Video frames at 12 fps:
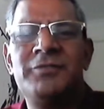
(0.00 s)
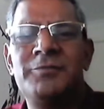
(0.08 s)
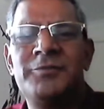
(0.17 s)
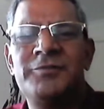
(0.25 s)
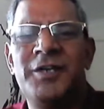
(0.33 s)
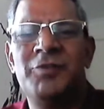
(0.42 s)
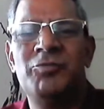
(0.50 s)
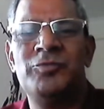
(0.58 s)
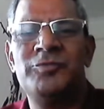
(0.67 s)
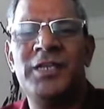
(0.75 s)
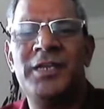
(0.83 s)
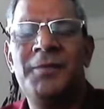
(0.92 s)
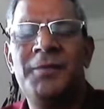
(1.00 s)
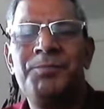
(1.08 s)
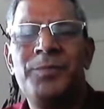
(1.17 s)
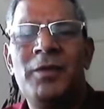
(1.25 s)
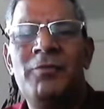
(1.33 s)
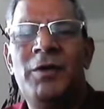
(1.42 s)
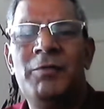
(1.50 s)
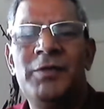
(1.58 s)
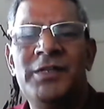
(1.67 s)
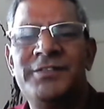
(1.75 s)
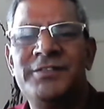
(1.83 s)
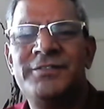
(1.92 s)
sounds and
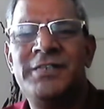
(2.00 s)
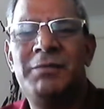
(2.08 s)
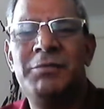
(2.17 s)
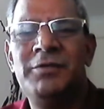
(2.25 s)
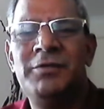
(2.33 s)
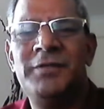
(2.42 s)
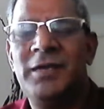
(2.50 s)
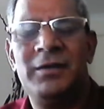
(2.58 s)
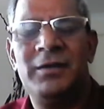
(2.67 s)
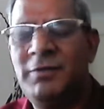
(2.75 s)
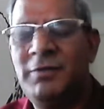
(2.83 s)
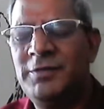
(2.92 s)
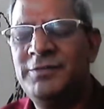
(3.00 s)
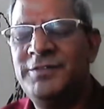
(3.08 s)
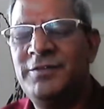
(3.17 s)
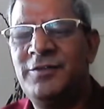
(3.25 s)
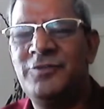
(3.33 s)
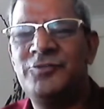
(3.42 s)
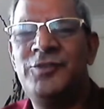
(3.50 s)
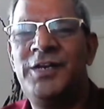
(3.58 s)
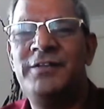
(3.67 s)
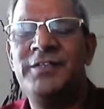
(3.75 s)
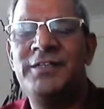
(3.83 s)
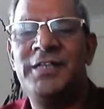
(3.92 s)
vowels and syllables, vowels and
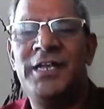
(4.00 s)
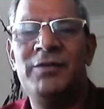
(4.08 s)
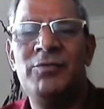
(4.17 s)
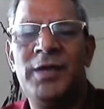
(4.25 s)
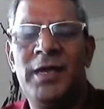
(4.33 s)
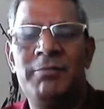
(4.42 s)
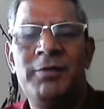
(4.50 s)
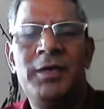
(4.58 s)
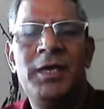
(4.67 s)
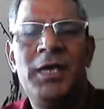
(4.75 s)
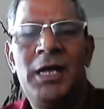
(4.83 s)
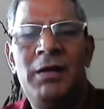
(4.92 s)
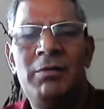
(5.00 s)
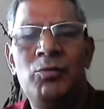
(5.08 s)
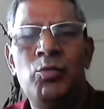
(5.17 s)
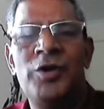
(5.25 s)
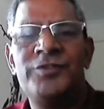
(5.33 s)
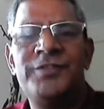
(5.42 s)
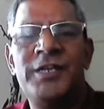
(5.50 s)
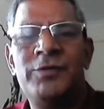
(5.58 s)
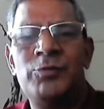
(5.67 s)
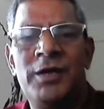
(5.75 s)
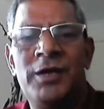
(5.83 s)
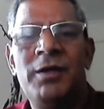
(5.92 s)
consonants, and then we have words that
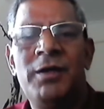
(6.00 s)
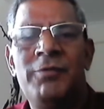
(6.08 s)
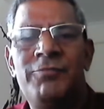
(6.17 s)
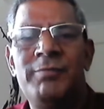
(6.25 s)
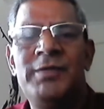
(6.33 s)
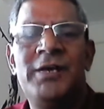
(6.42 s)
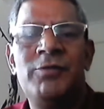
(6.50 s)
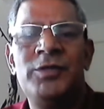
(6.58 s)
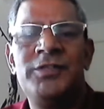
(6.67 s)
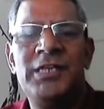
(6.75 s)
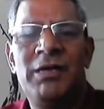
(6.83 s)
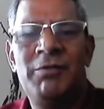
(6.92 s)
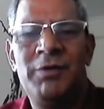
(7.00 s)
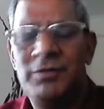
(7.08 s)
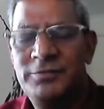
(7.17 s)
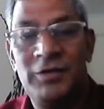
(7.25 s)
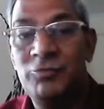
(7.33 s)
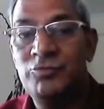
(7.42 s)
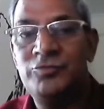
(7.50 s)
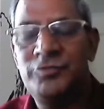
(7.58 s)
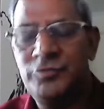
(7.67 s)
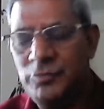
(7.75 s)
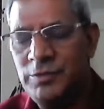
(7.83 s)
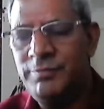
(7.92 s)
we are familiar with in our
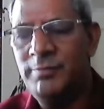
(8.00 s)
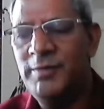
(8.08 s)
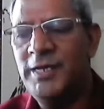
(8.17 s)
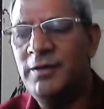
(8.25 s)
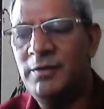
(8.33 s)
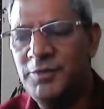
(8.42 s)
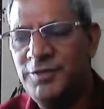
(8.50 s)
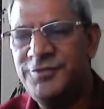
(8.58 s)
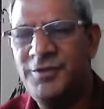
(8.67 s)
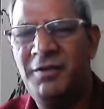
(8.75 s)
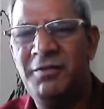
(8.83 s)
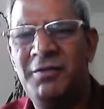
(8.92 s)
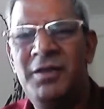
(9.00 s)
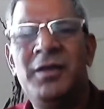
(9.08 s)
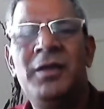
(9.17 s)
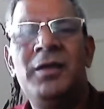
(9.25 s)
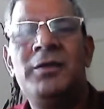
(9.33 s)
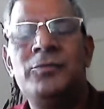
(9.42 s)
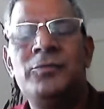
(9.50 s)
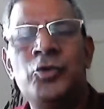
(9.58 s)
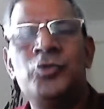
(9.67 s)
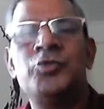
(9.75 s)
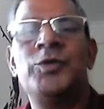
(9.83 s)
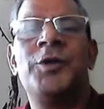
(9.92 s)
sounds, we are familiar in our mother tongue.
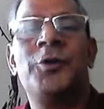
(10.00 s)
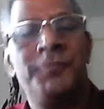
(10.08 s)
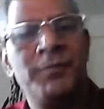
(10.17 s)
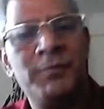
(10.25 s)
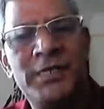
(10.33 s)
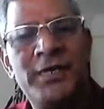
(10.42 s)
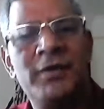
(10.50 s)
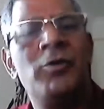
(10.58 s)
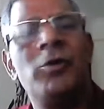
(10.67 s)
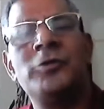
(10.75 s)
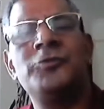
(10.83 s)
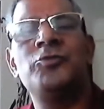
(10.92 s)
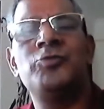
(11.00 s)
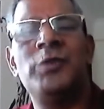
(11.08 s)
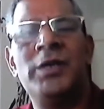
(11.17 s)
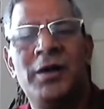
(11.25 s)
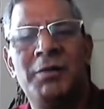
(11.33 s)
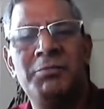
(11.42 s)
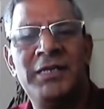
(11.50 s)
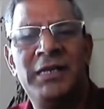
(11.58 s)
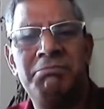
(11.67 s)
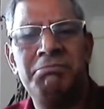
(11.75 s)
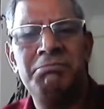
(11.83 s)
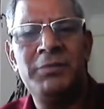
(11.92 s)
Those who are not familiar, all those will come in
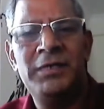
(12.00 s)
an